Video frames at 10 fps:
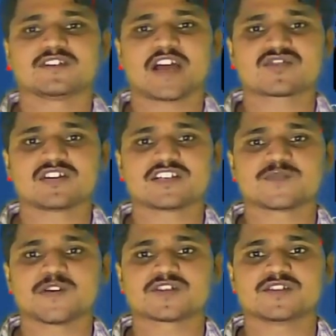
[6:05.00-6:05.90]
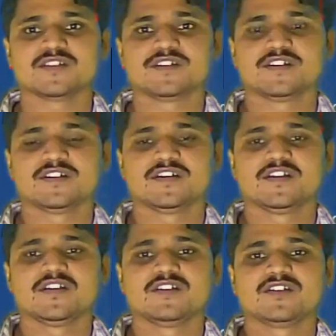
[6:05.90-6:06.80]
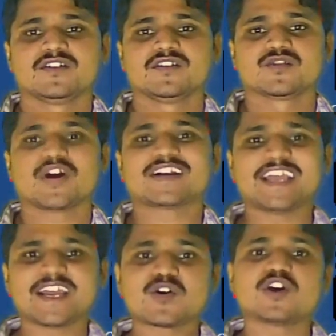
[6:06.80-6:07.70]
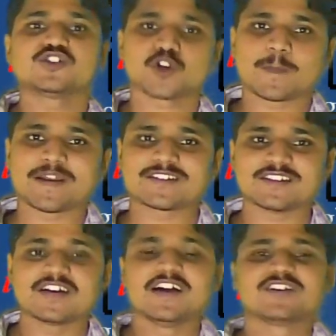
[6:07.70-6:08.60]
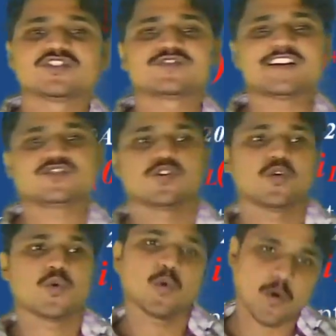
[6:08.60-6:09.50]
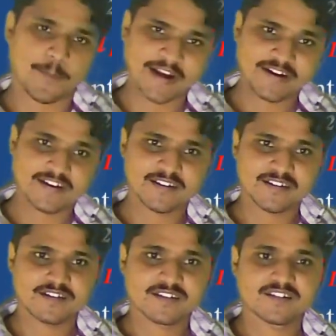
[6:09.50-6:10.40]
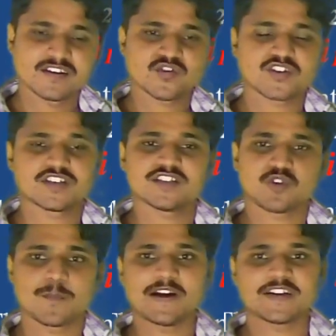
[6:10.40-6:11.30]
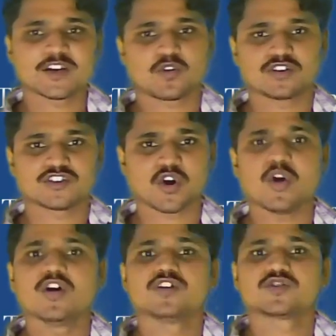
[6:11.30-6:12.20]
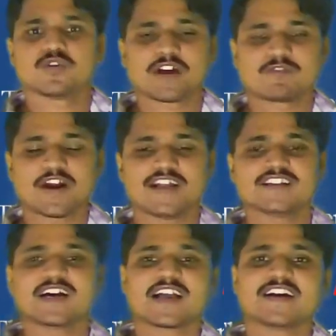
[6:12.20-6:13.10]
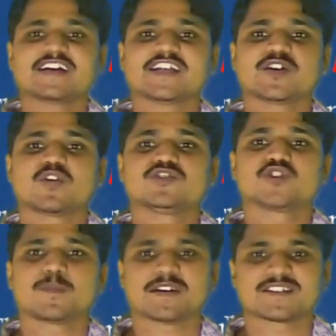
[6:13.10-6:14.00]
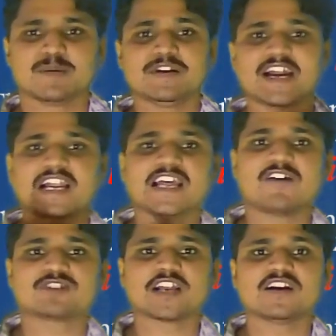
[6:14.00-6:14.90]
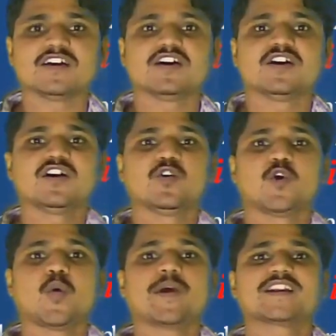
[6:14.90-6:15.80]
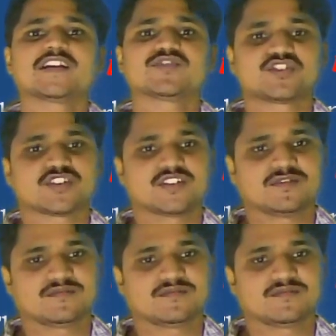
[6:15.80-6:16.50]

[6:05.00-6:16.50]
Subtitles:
natural response. So, at t equal to 0 plus switch is open, t equal to 0. So, we are finding the current at t equal to 0 plus immediately after opening the switch.